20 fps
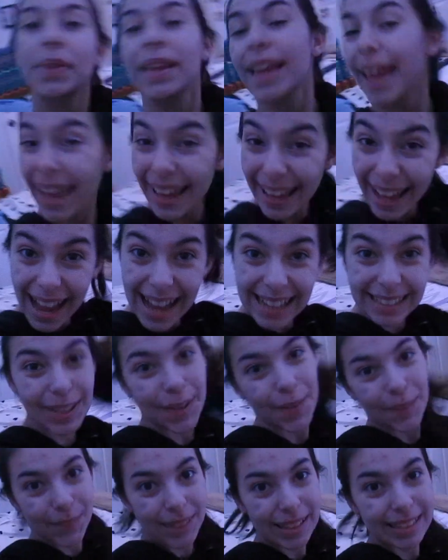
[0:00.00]
Hey, guys,
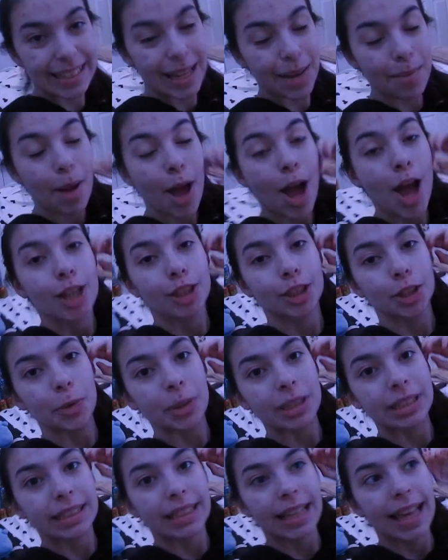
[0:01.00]
what's up? So
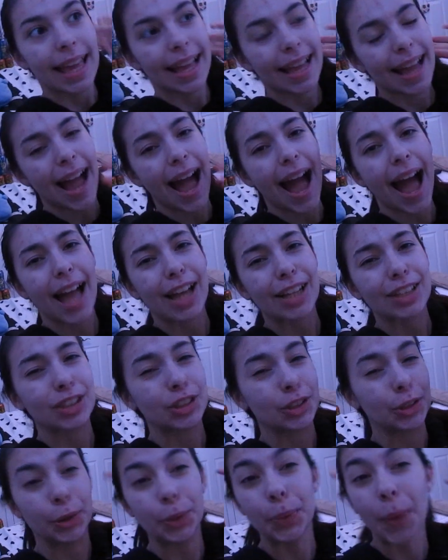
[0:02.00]
it's like
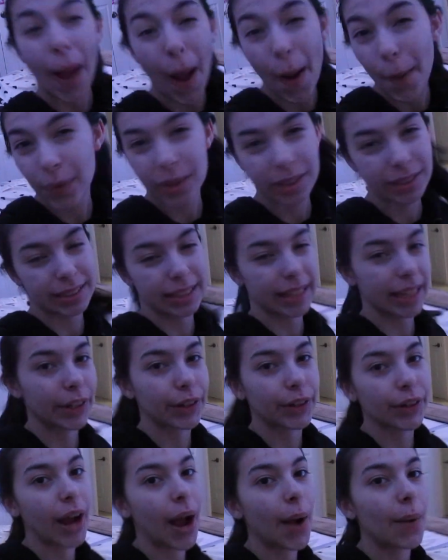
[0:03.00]
2 hours
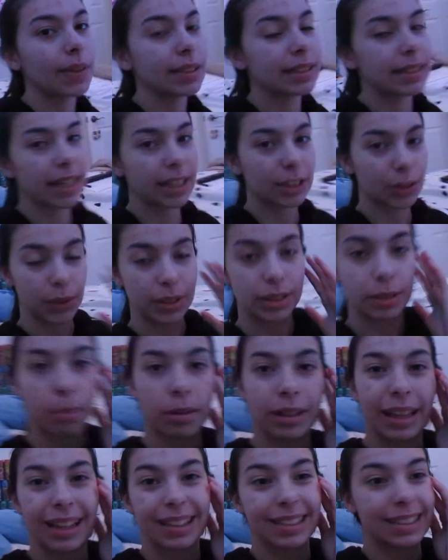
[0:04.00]
later, I would say. So it's about
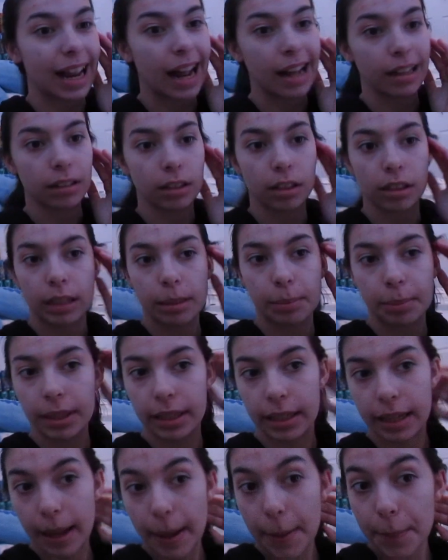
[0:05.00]
like 9:30
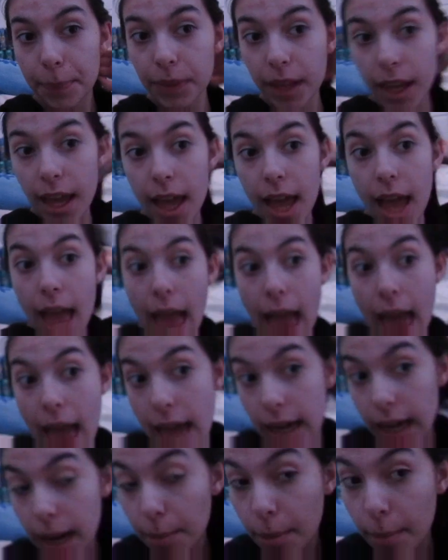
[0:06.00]
p.m.
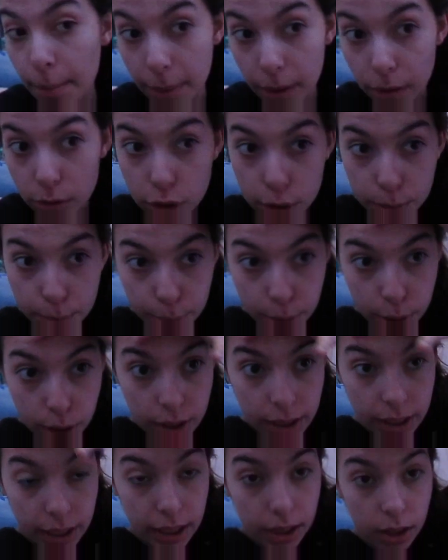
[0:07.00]
And I'm about to
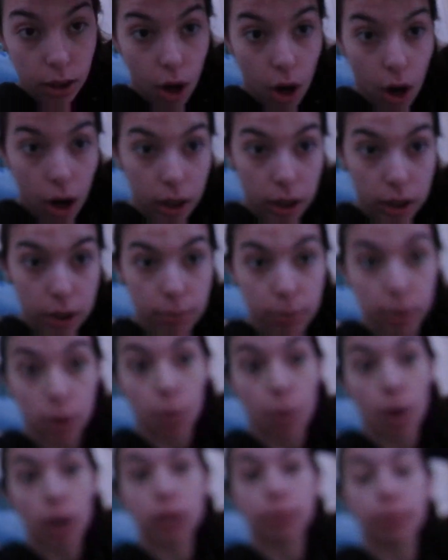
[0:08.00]
put it on because I'm going to
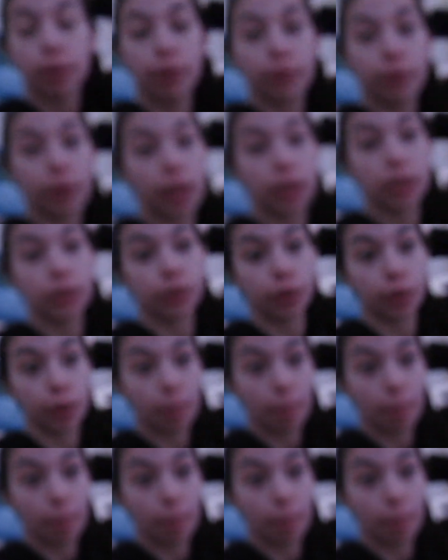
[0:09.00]
wash my face for